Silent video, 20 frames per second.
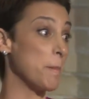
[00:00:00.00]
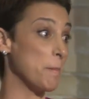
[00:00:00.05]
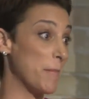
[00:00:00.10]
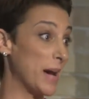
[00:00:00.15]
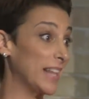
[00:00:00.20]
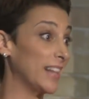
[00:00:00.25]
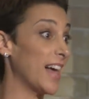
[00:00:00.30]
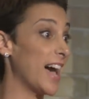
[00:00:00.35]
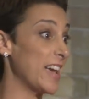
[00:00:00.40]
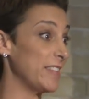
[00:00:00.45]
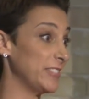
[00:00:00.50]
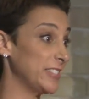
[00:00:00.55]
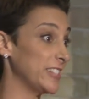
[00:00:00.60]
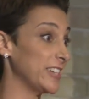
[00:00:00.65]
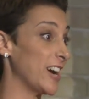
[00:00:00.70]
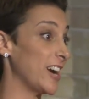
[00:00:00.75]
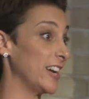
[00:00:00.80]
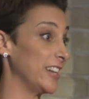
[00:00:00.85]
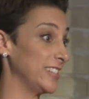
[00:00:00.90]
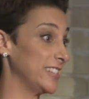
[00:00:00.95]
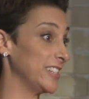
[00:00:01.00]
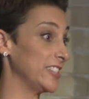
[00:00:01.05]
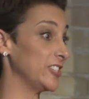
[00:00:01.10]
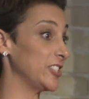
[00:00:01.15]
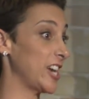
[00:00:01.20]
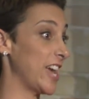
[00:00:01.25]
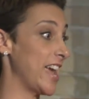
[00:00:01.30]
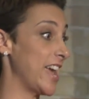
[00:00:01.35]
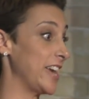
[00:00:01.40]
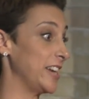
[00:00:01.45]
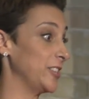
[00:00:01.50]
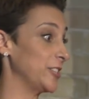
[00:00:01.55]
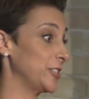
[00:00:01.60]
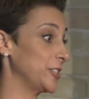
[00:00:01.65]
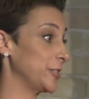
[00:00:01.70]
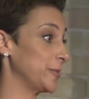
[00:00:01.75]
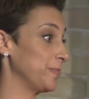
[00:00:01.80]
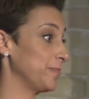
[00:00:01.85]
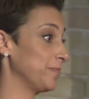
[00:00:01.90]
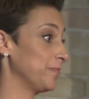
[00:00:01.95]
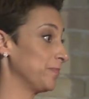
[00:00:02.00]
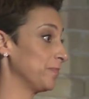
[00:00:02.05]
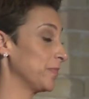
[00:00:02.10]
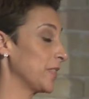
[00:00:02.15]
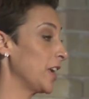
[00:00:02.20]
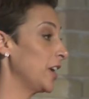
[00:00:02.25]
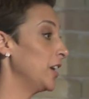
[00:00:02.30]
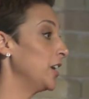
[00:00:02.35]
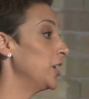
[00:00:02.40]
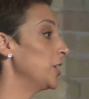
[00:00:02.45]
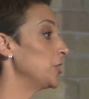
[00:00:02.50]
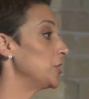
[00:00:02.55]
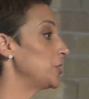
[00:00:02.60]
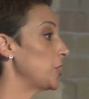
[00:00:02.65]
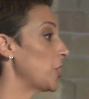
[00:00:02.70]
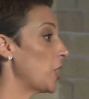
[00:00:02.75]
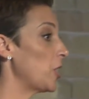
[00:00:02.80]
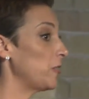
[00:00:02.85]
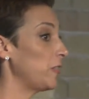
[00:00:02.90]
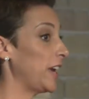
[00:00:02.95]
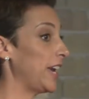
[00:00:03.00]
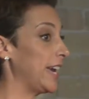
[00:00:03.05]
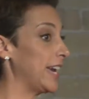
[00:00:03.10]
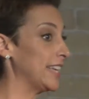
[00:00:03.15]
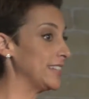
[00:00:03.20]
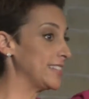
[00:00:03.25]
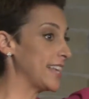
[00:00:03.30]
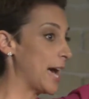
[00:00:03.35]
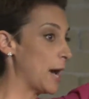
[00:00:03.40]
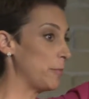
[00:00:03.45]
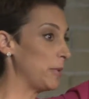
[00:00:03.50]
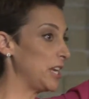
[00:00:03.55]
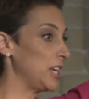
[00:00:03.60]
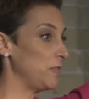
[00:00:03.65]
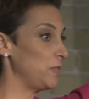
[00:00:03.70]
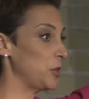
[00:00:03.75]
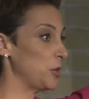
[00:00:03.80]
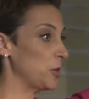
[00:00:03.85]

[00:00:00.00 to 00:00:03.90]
My life started to change. Show of hands, how many of you